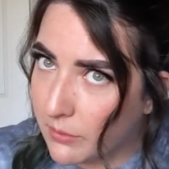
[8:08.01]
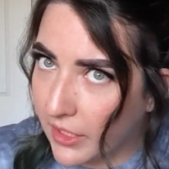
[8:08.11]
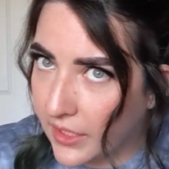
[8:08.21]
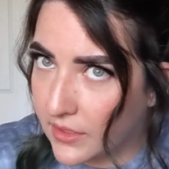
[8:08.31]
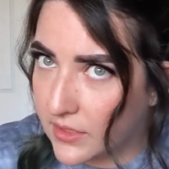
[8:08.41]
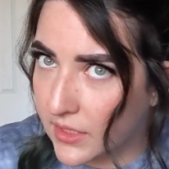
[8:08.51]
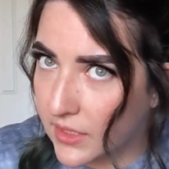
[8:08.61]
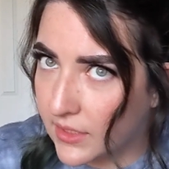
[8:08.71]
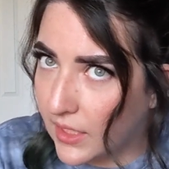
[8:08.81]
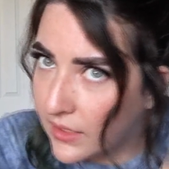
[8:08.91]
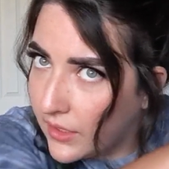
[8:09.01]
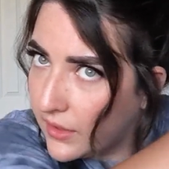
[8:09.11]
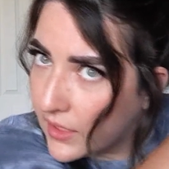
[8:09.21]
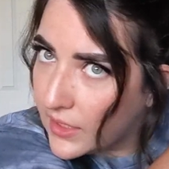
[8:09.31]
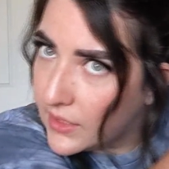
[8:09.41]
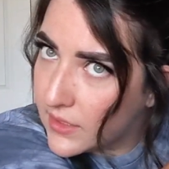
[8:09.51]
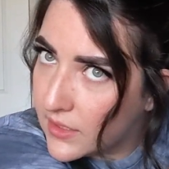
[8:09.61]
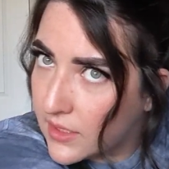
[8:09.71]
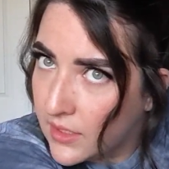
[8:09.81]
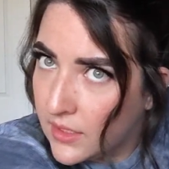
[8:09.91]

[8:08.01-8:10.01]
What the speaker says: my hair is like not the thickest,